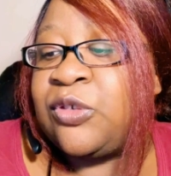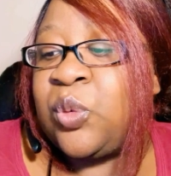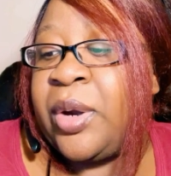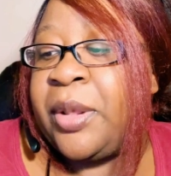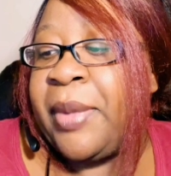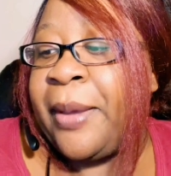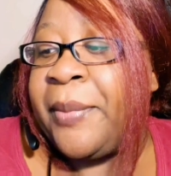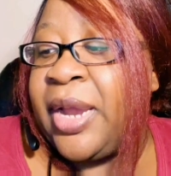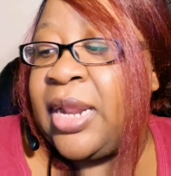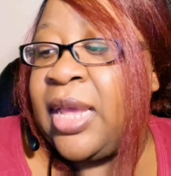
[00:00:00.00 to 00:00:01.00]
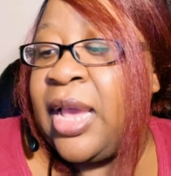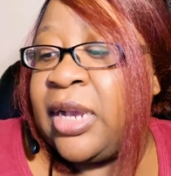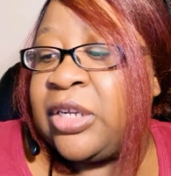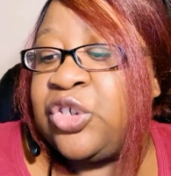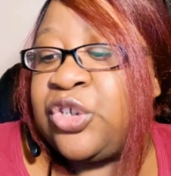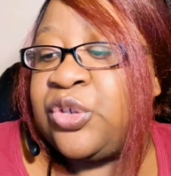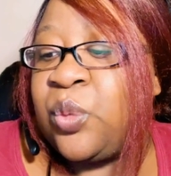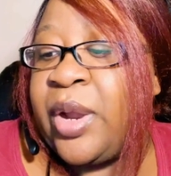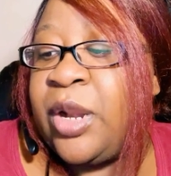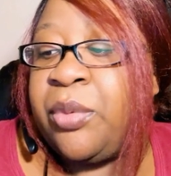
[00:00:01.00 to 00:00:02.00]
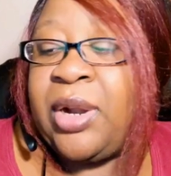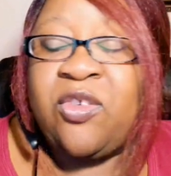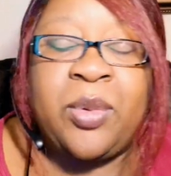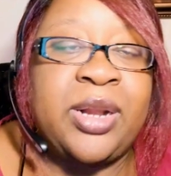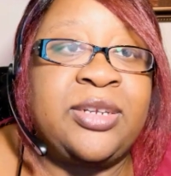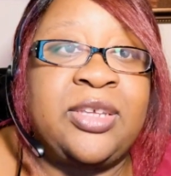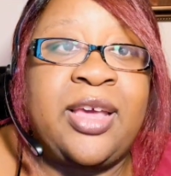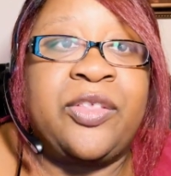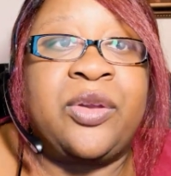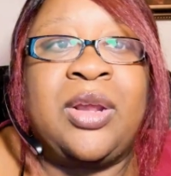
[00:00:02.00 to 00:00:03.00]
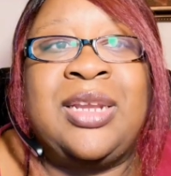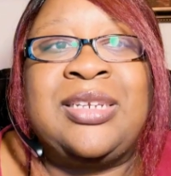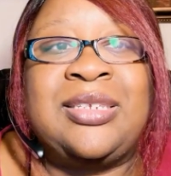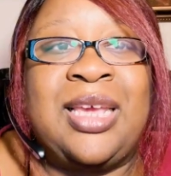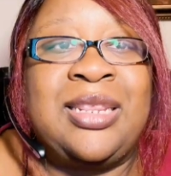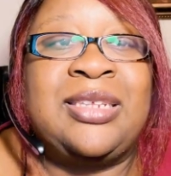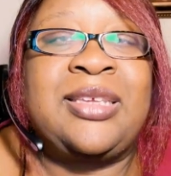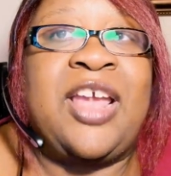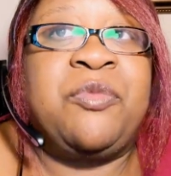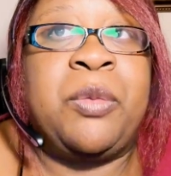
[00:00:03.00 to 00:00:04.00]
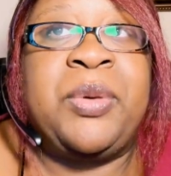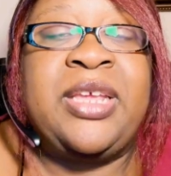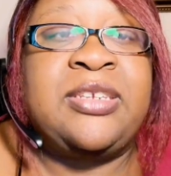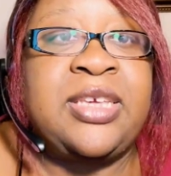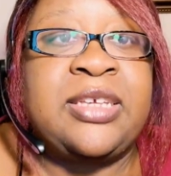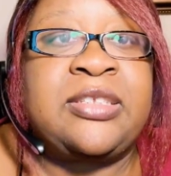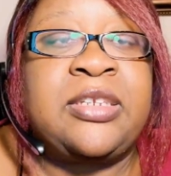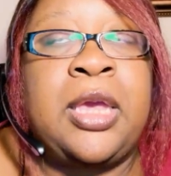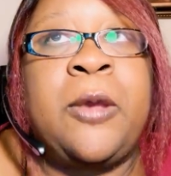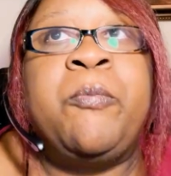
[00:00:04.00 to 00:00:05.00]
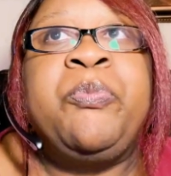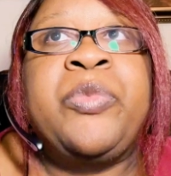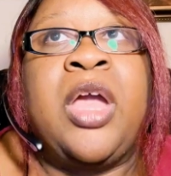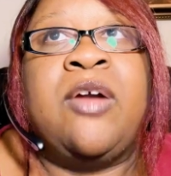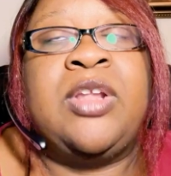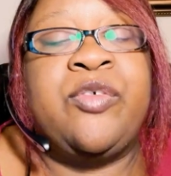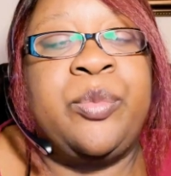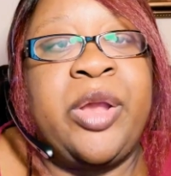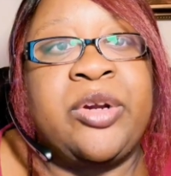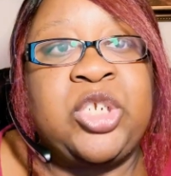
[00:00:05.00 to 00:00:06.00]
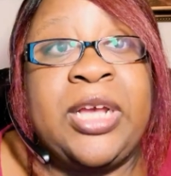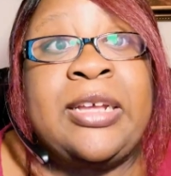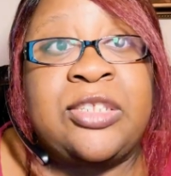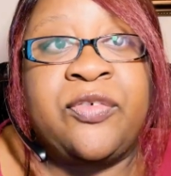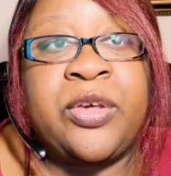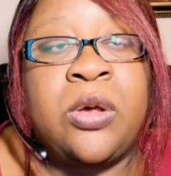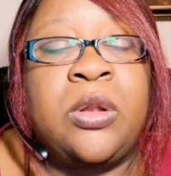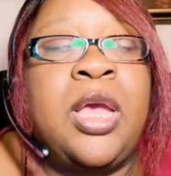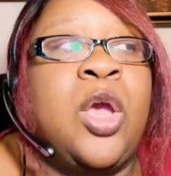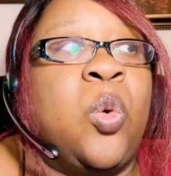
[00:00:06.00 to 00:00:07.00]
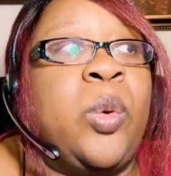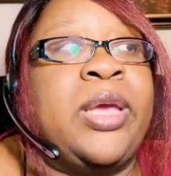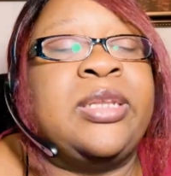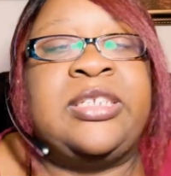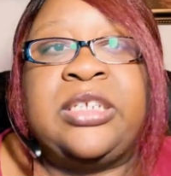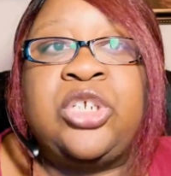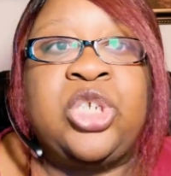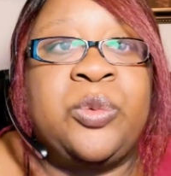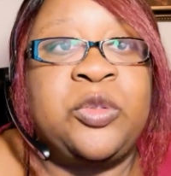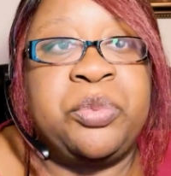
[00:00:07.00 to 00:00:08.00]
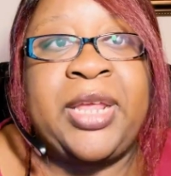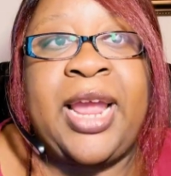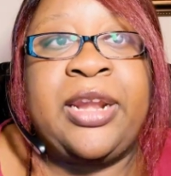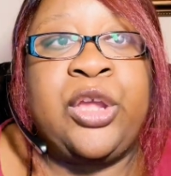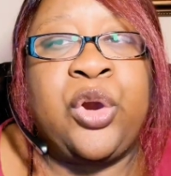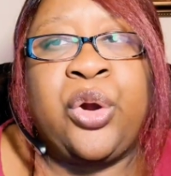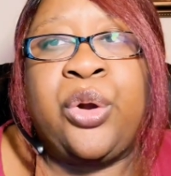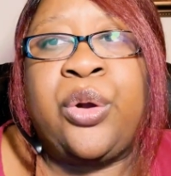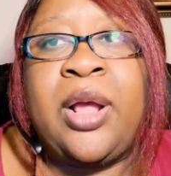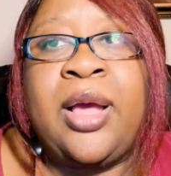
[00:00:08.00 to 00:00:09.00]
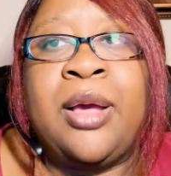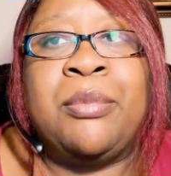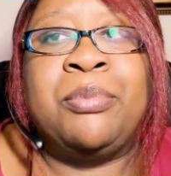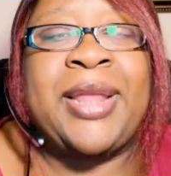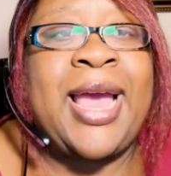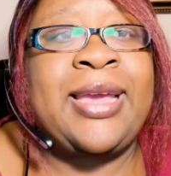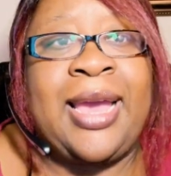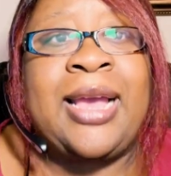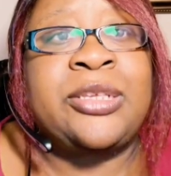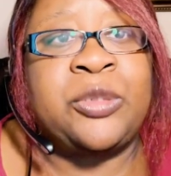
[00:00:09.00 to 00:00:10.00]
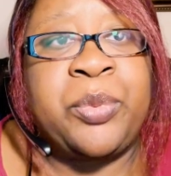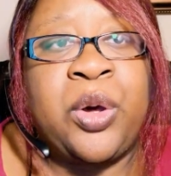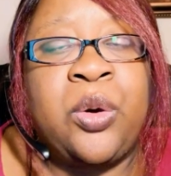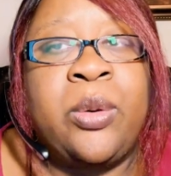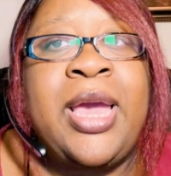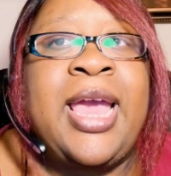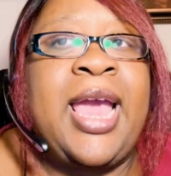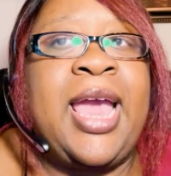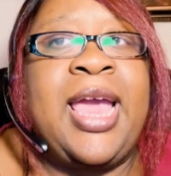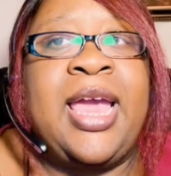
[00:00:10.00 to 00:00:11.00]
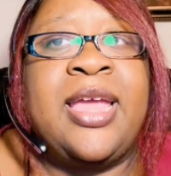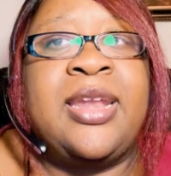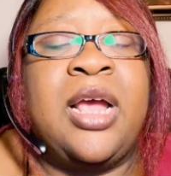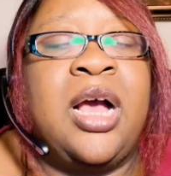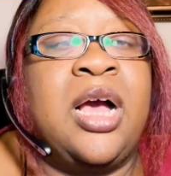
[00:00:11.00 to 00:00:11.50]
as a way to make money. It's just a way to bring everybody together. This gave me PTSD of Love and Marriage Huntsville when Letitia was planning her Black Expo and